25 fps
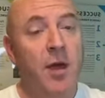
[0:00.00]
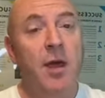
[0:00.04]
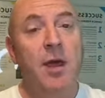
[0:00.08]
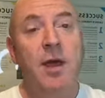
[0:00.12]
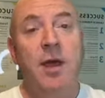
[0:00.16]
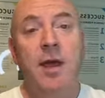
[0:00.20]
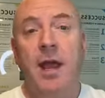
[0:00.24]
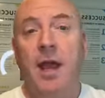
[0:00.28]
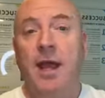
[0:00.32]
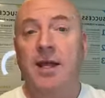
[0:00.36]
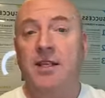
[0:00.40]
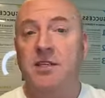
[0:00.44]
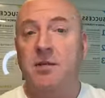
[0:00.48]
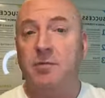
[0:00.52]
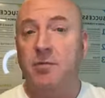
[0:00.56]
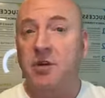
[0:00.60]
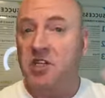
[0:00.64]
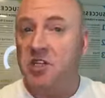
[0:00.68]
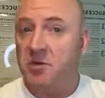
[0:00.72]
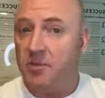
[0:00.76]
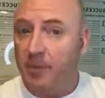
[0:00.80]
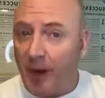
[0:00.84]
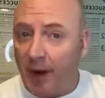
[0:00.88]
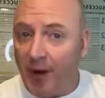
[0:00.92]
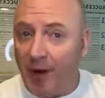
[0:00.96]
and some
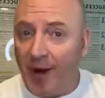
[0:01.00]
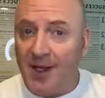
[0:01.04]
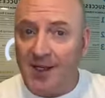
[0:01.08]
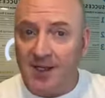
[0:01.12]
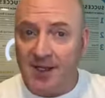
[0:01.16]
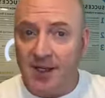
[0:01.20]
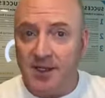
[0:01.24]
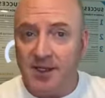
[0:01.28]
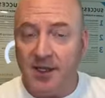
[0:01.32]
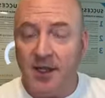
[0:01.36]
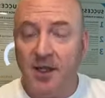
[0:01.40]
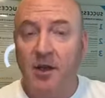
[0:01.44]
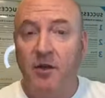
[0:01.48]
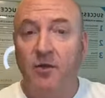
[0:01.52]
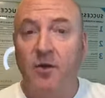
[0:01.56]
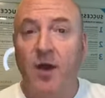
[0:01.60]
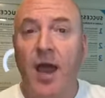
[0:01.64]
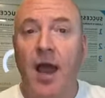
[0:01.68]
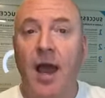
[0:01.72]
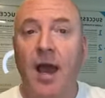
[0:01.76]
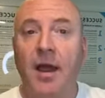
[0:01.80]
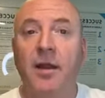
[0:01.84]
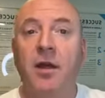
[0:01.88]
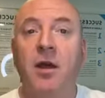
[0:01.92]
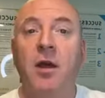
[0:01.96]
experiences that you've
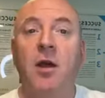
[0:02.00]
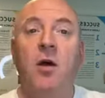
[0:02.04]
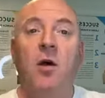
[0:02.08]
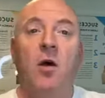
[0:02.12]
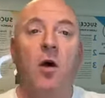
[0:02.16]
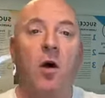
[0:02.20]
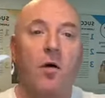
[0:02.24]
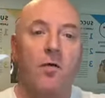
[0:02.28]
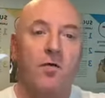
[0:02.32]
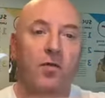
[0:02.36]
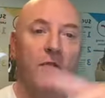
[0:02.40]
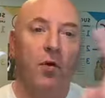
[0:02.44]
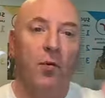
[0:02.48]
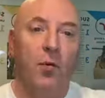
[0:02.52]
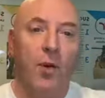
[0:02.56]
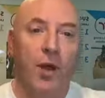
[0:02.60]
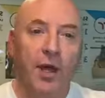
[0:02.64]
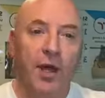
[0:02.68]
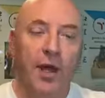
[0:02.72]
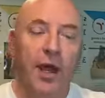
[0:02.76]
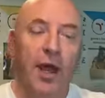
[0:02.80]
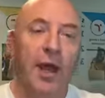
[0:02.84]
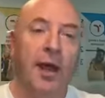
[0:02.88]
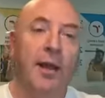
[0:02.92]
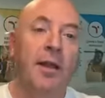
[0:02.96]
had over the
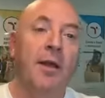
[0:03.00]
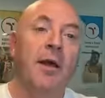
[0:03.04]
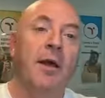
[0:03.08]
weekend